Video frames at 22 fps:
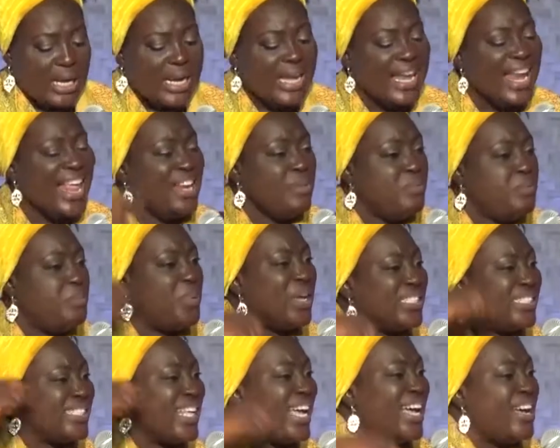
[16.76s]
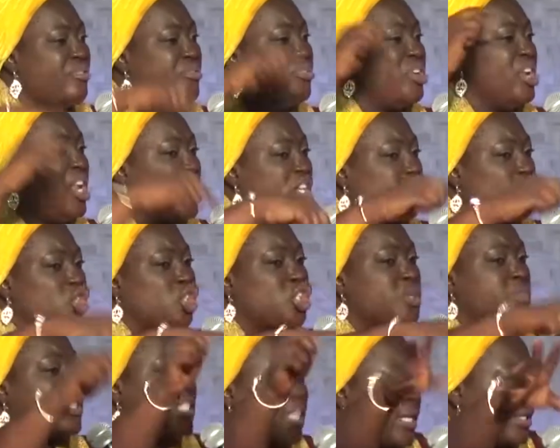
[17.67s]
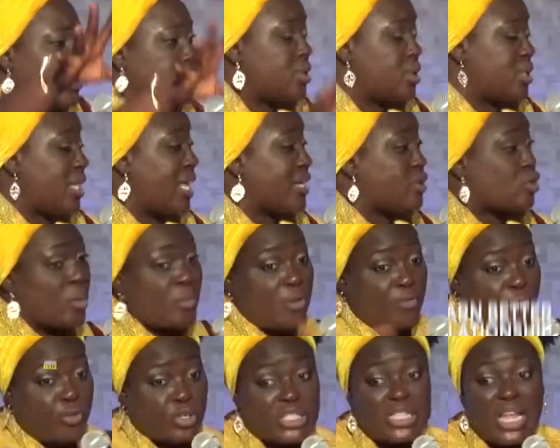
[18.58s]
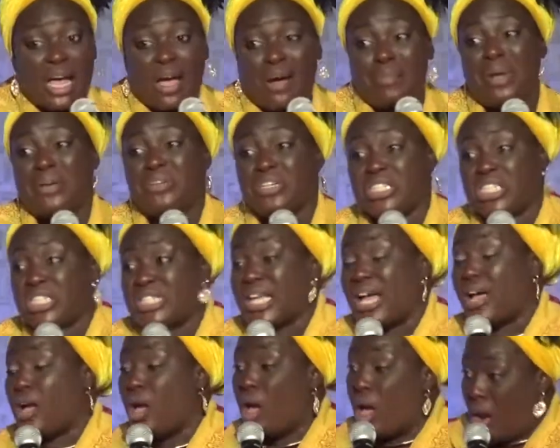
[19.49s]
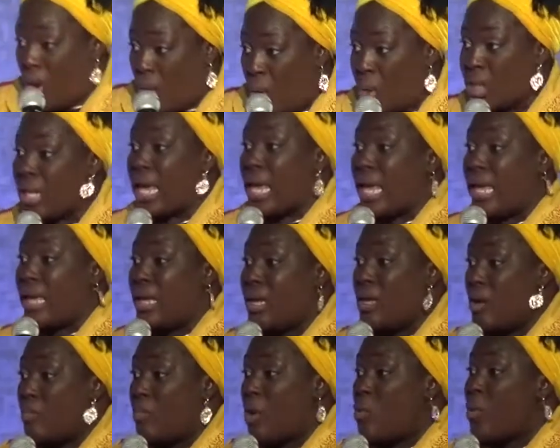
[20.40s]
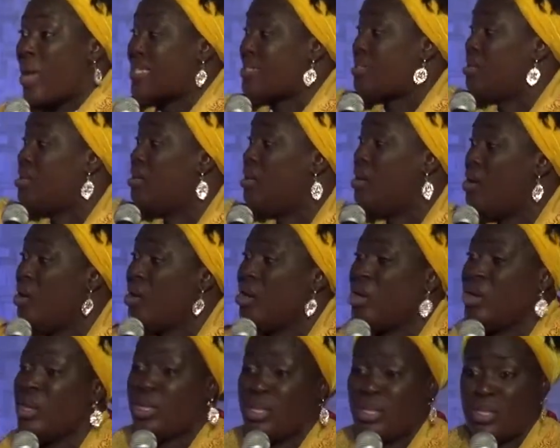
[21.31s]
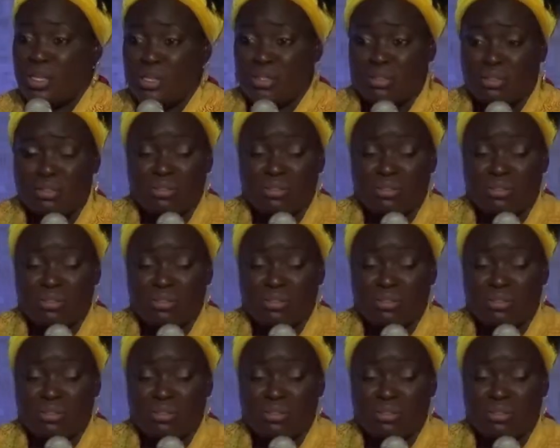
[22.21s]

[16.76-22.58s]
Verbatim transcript: Learn better relationship skills. Like some of us now, our marriages are okay, but we're still learning.